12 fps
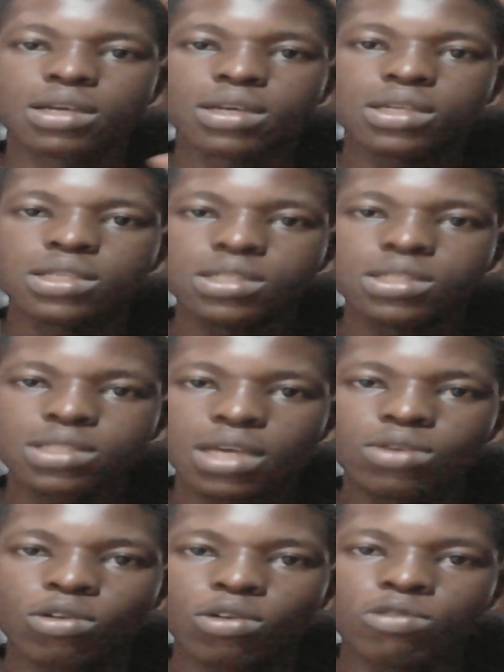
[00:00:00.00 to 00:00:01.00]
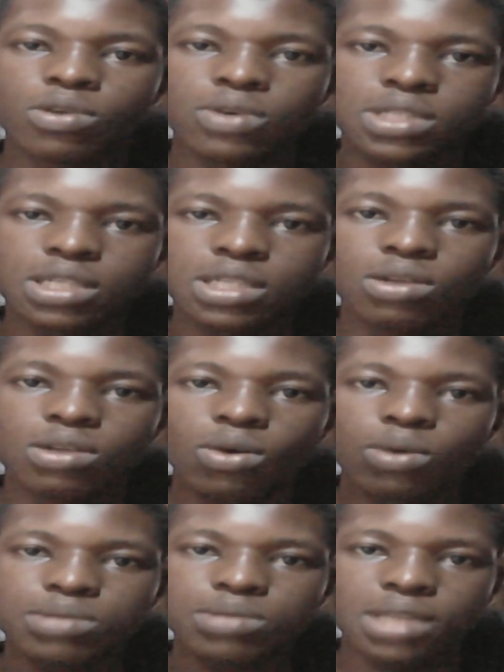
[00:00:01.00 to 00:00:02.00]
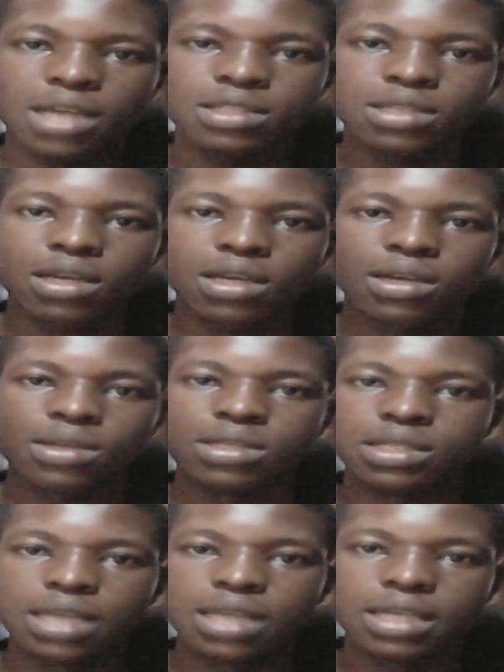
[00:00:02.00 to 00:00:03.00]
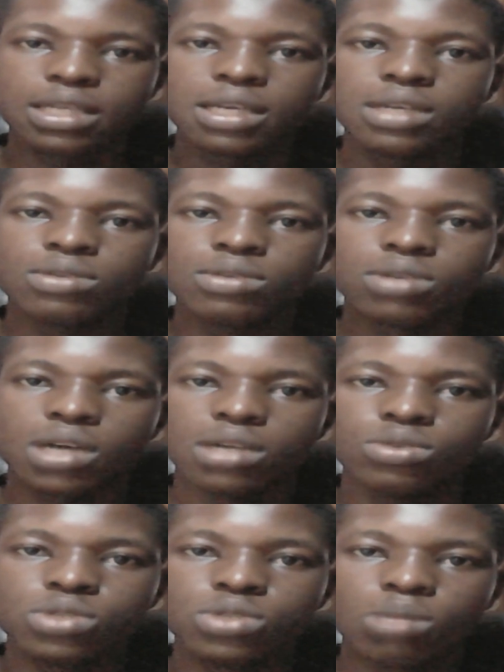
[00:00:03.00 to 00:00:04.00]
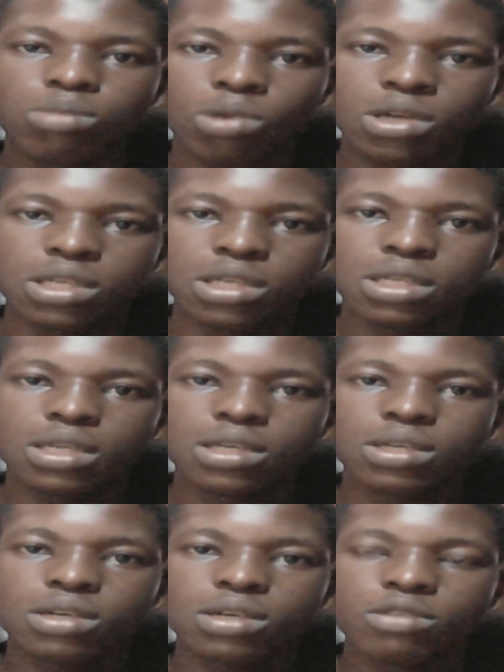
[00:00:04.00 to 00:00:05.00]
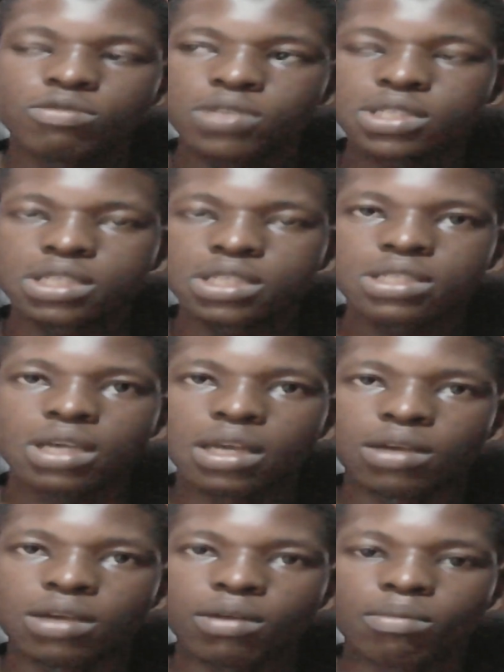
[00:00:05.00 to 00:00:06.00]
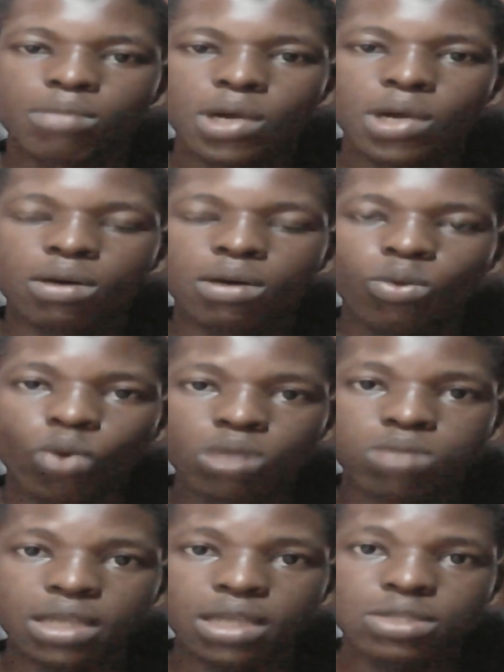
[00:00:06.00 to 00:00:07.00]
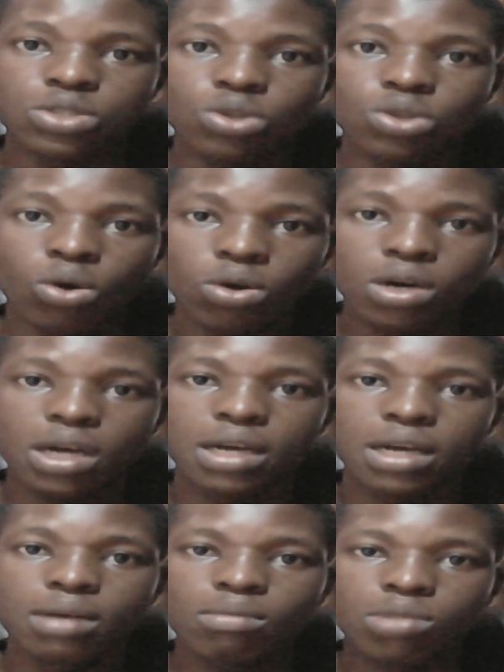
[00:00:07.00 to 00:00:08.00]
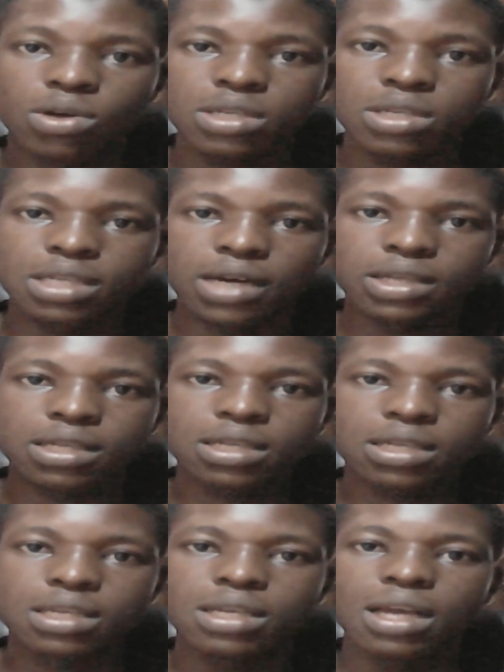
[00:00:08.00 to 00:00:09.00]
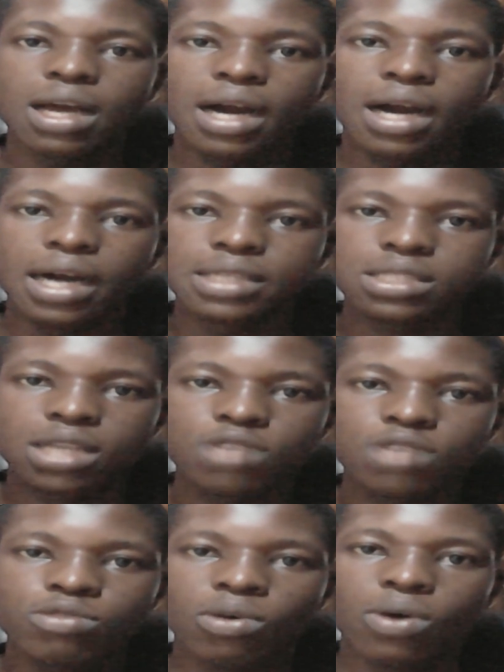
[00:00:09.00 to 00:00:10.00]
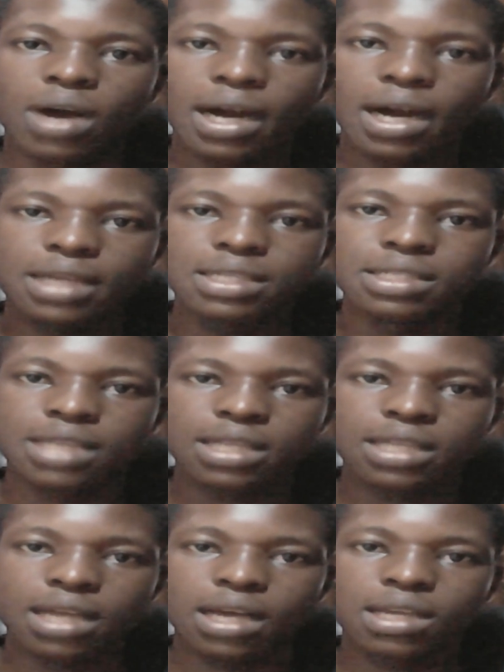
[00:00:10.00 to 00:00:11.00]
Instead of risking your website design, you can use a plugin. Visit WordPress.org plugin directory and search for Ad Inserter.